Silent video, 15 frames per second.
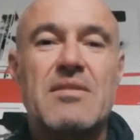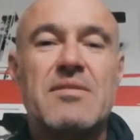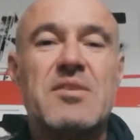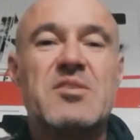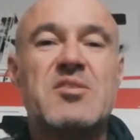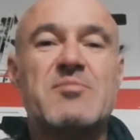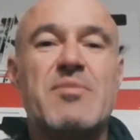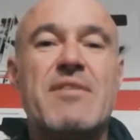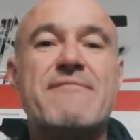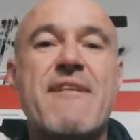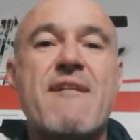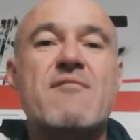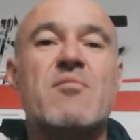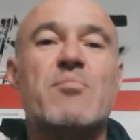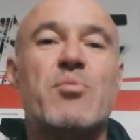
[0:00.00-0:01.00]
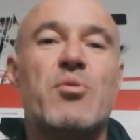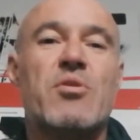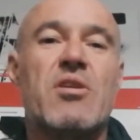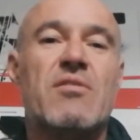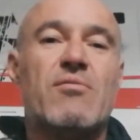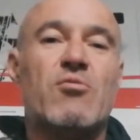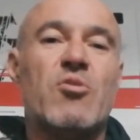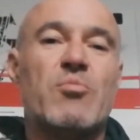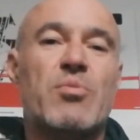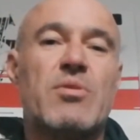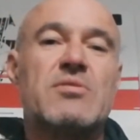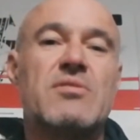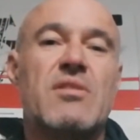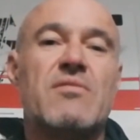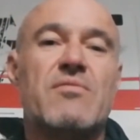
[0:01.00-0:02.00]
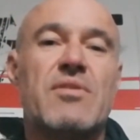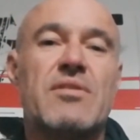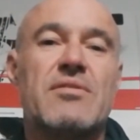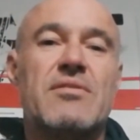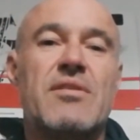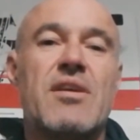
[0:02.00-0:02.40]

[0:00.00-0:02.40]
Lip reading: This is my favourite book out of all the books I've written.